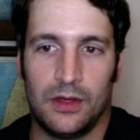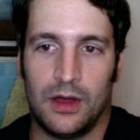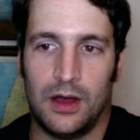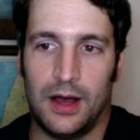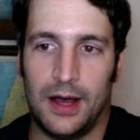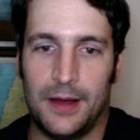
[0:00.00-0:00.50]

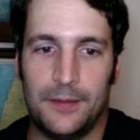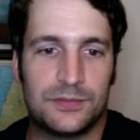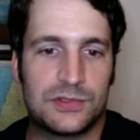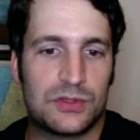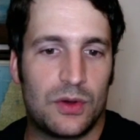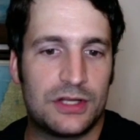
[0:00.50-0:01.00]

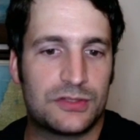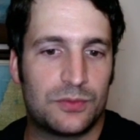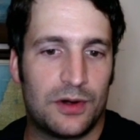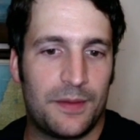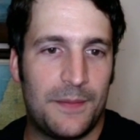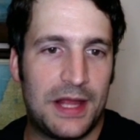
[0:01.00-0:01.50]
So I just
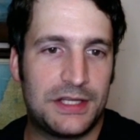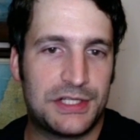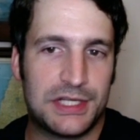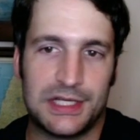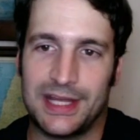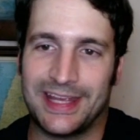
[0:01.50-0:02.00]
want to
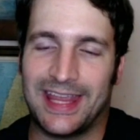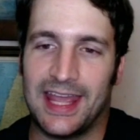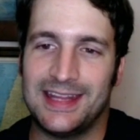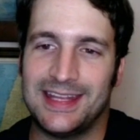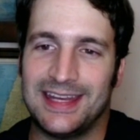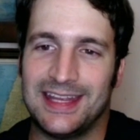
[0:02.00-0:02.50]
mention
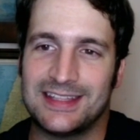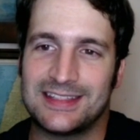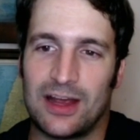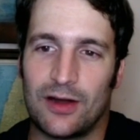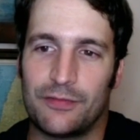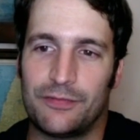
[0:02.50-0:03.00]
again that it is
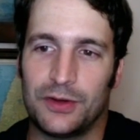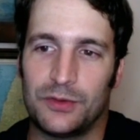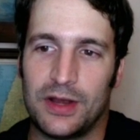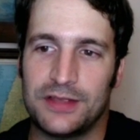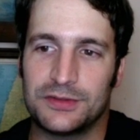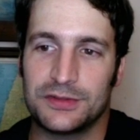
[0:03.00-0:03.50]
our
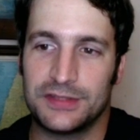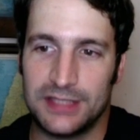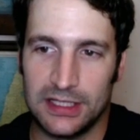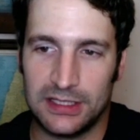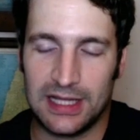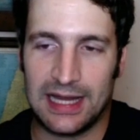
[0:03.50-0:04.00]
fundraiser
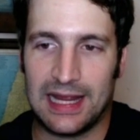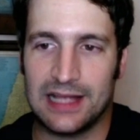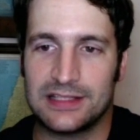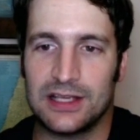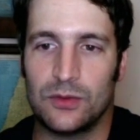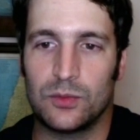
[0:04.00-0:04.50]
still at
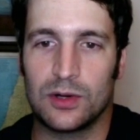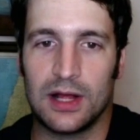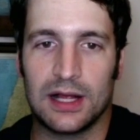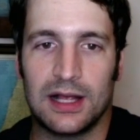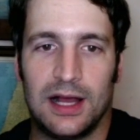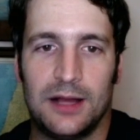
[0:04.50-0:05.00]

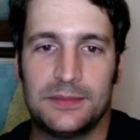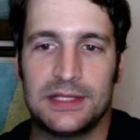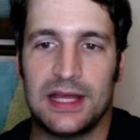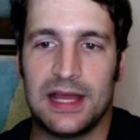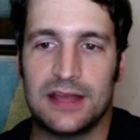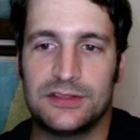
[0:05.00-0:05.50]
antiwar.com
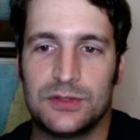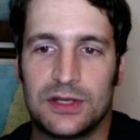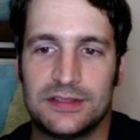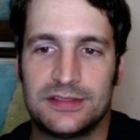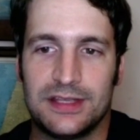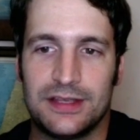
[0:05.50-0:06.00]
today. As you
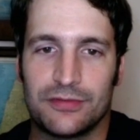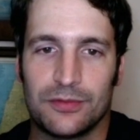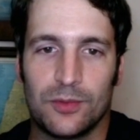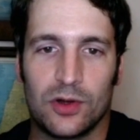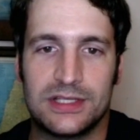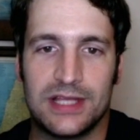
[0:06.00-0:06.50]
can see
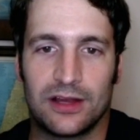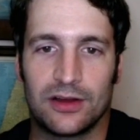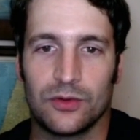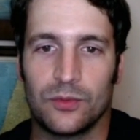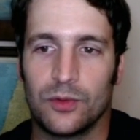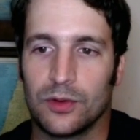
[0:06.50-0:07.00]
from our
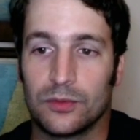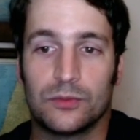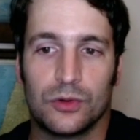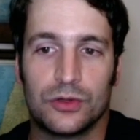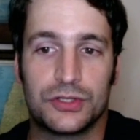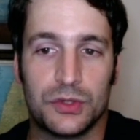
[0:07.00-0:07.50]
ticker,
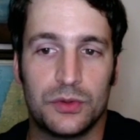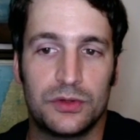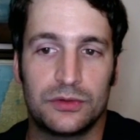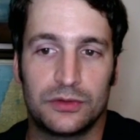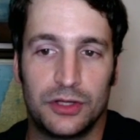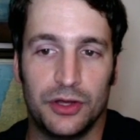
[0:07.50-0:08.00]
we're
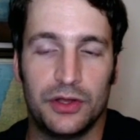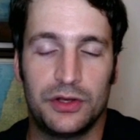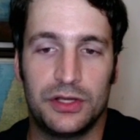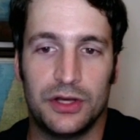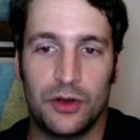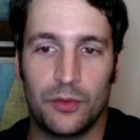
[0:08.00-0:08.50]
doing good.
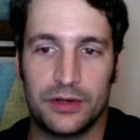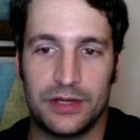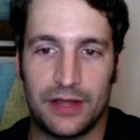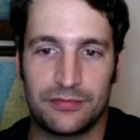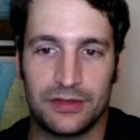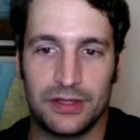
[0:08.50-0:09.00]
You know, we're
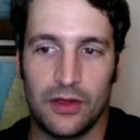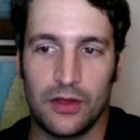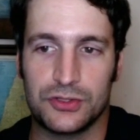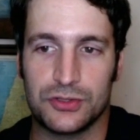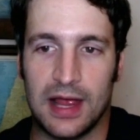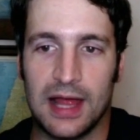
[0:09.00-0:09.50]
definitely
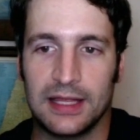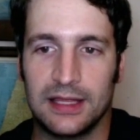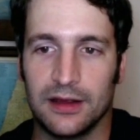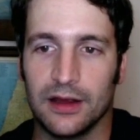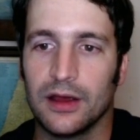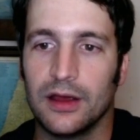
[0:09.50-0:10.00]
on track
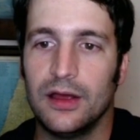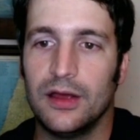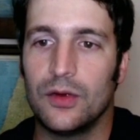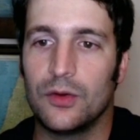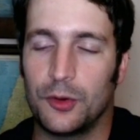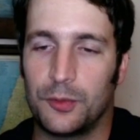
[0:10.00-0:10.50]
here.
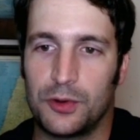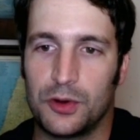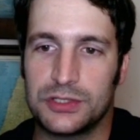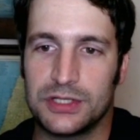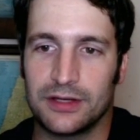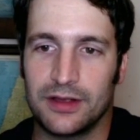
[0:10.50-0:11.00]
We're
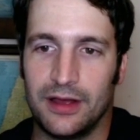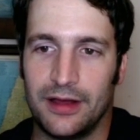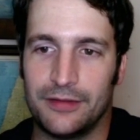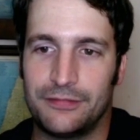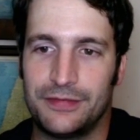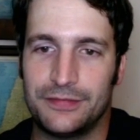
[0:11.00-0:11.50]
approaching
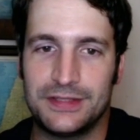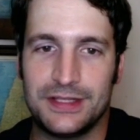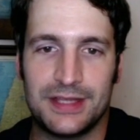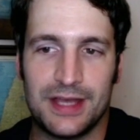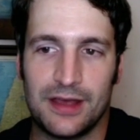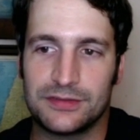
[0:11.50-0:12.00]

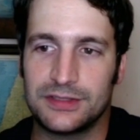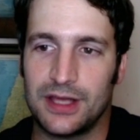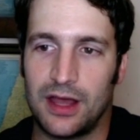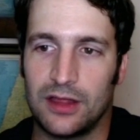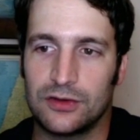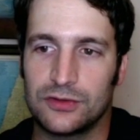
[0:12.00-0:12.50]

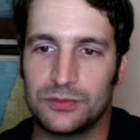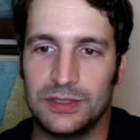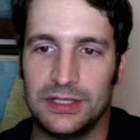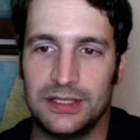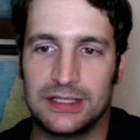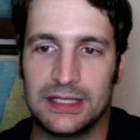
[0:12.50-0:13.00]
$50,000. We
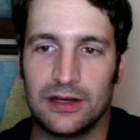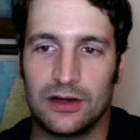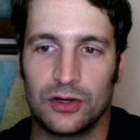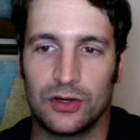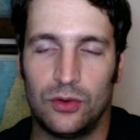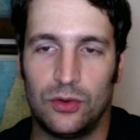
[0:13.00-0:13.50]
need to get
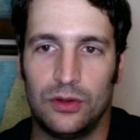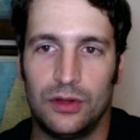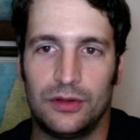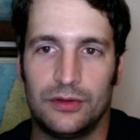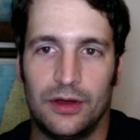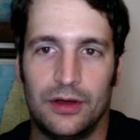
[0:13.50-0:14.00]
our
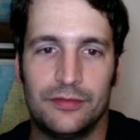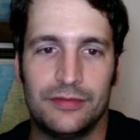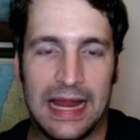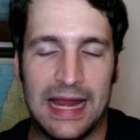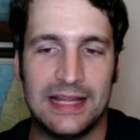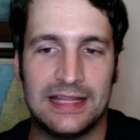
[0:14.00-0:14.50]
goal of
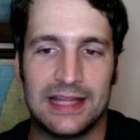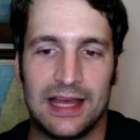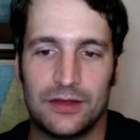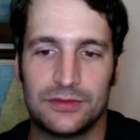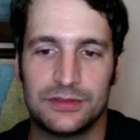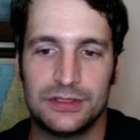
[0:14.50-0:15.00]

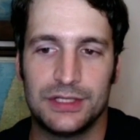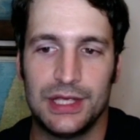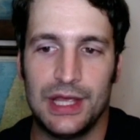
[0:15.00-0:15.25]
$80,000.